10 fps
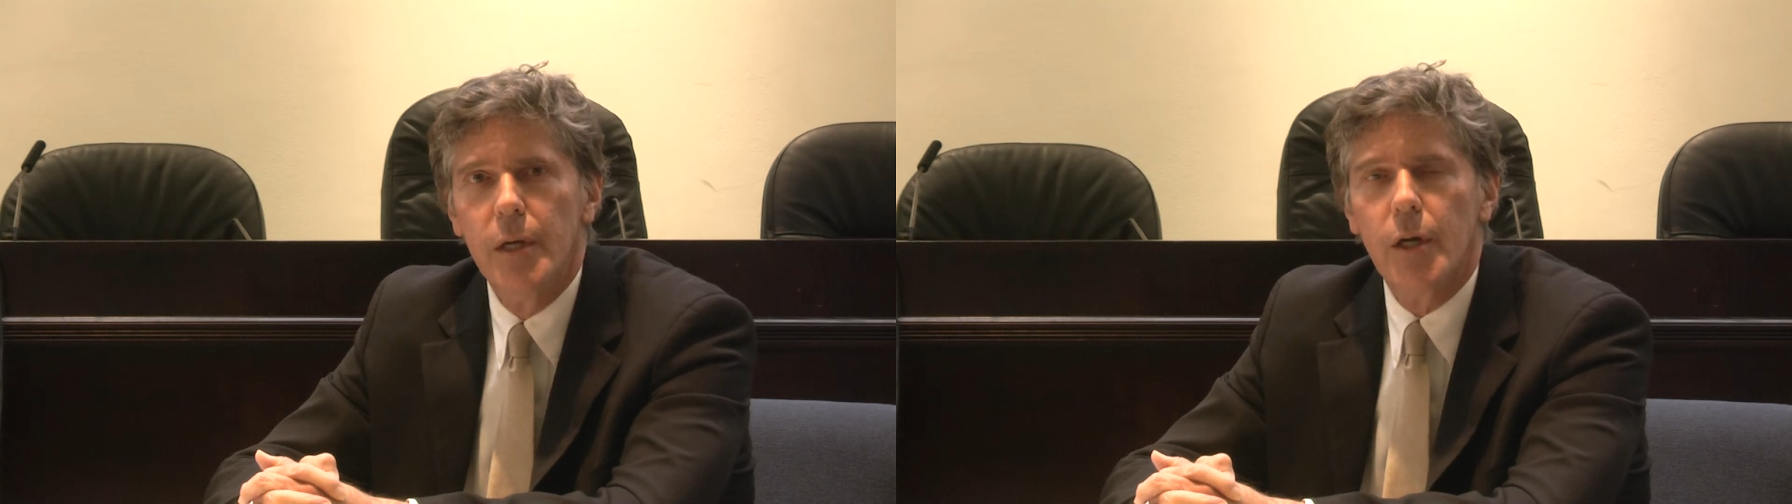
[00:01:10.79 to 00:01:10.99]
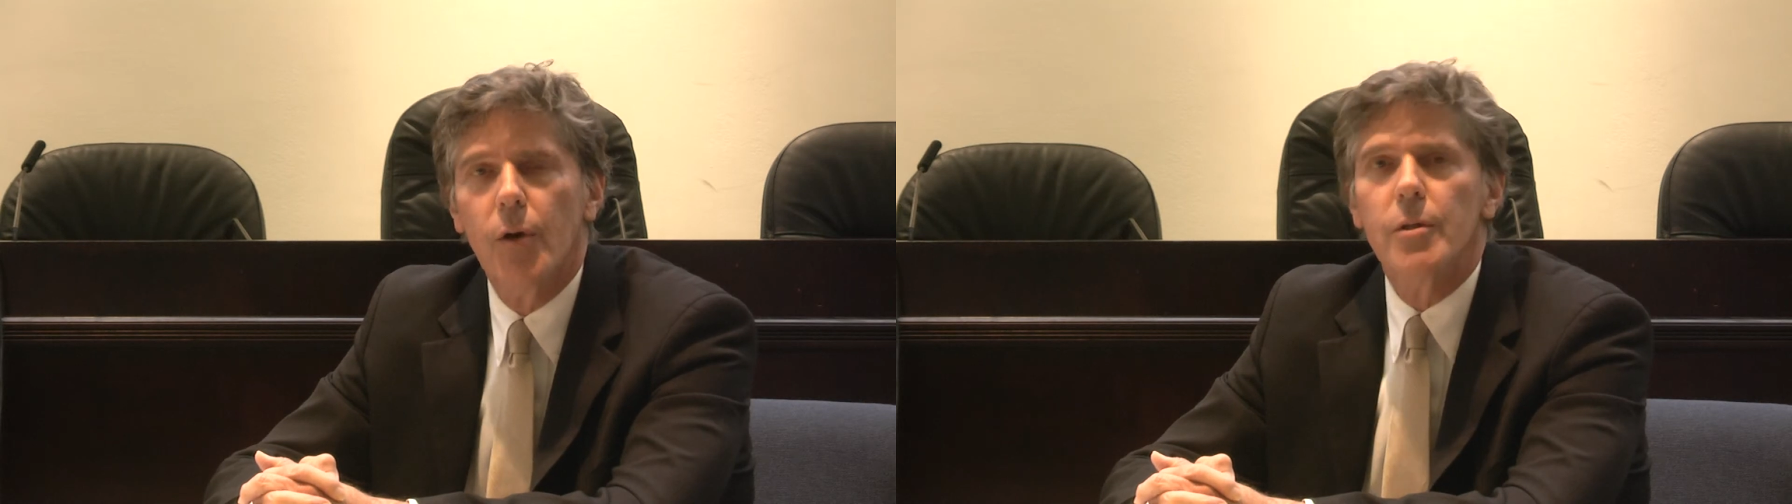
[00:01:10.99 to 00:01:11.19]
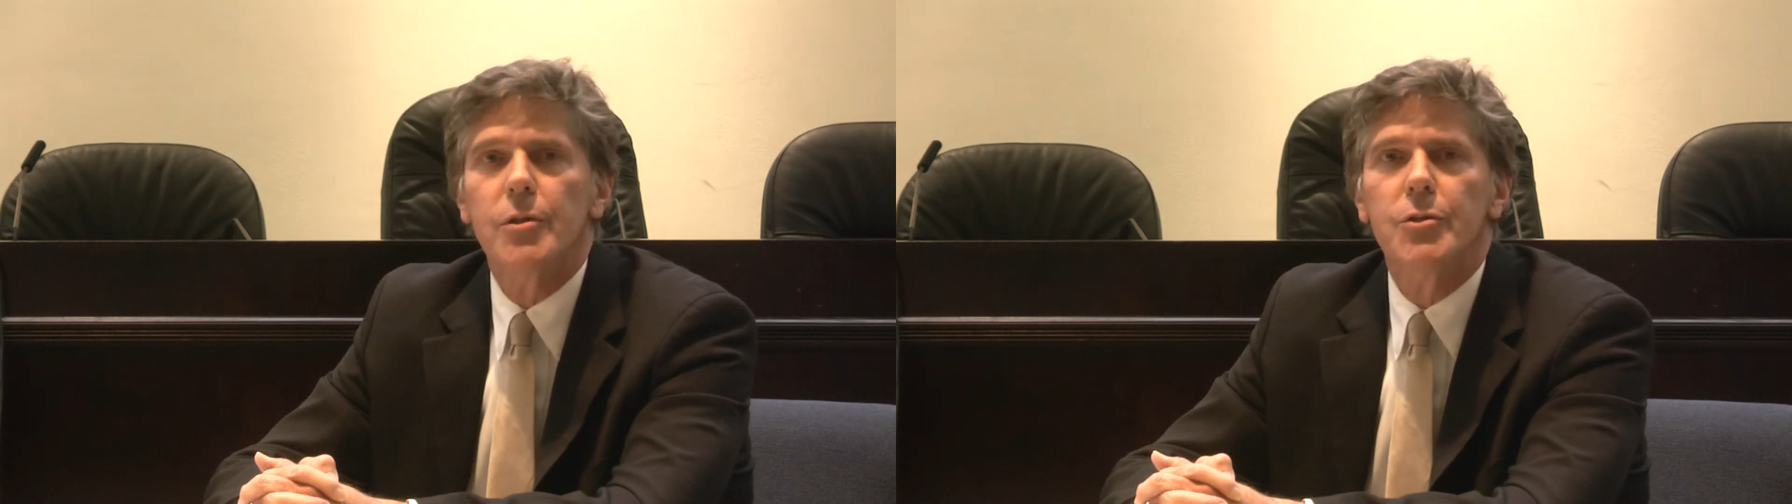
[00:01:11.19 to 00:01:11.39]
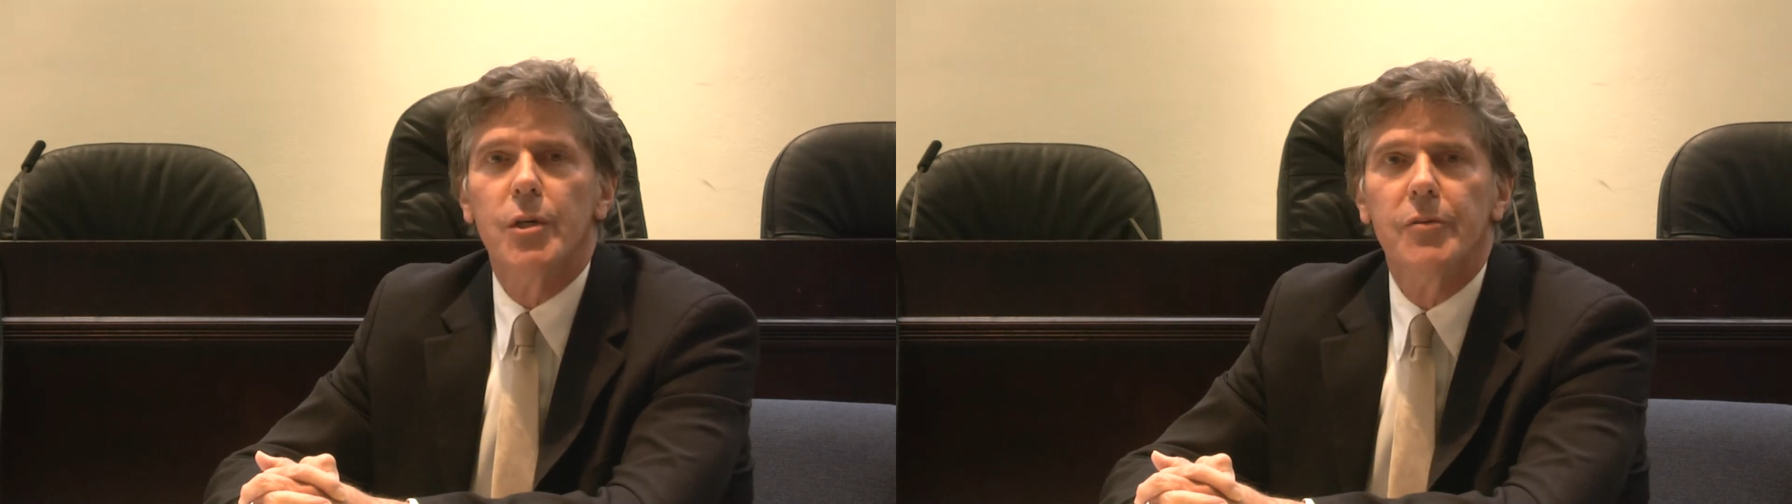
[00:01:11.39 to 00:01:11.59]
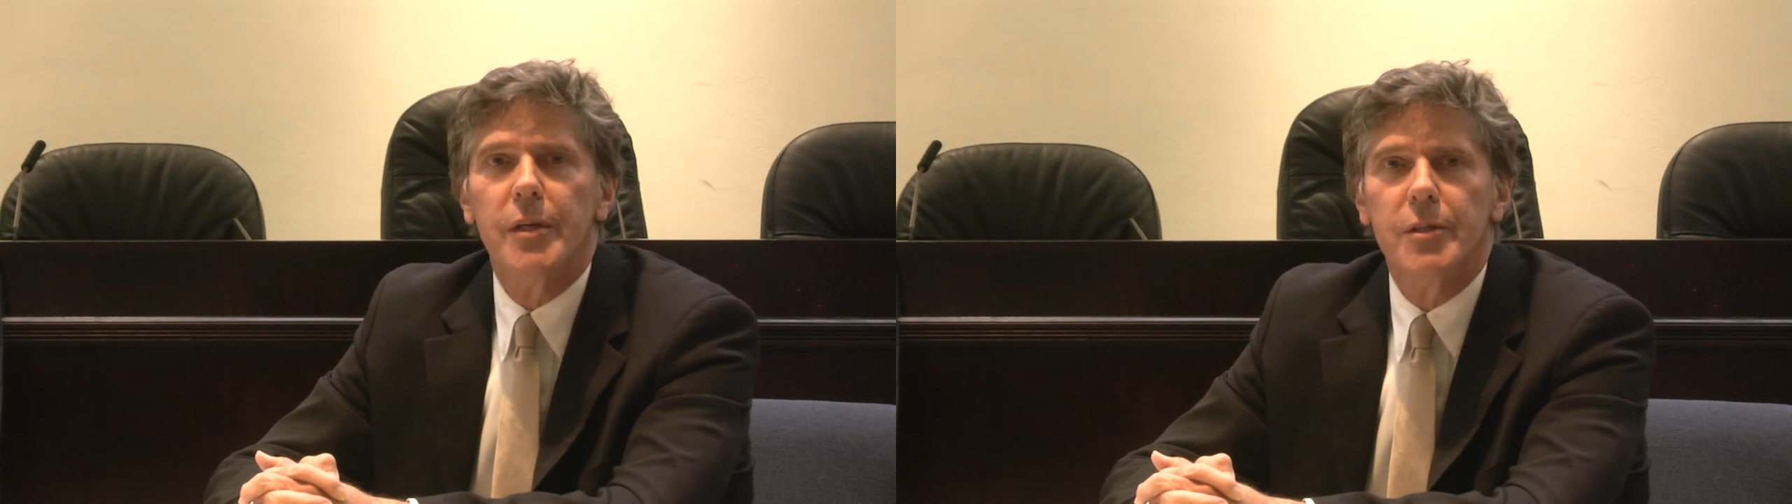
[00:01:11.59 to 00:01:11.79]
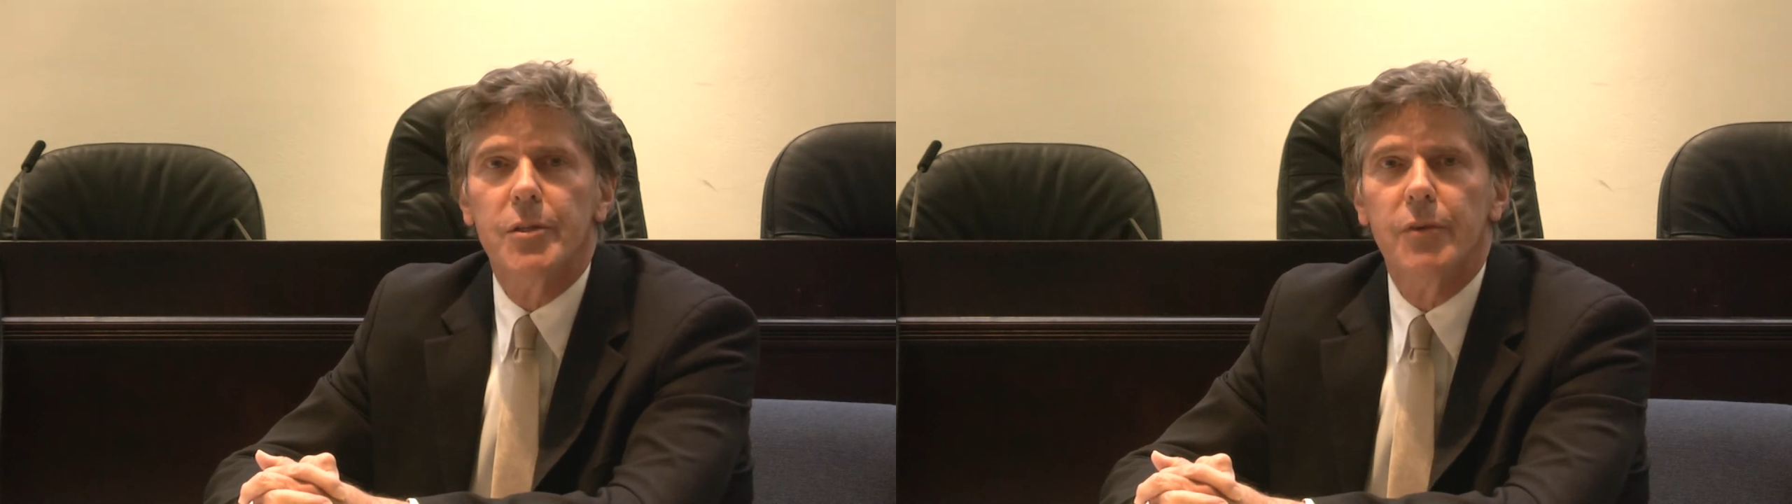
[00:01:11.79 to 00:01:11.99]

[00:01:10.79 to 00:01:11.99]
currently serving as